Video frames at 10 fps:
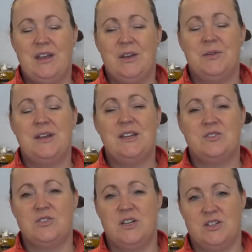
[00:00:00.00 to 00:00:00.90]
you an
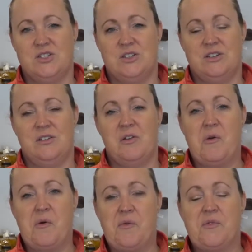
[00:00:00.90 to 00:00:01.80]
introduction
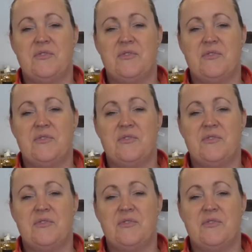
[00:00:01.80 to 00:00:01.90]
on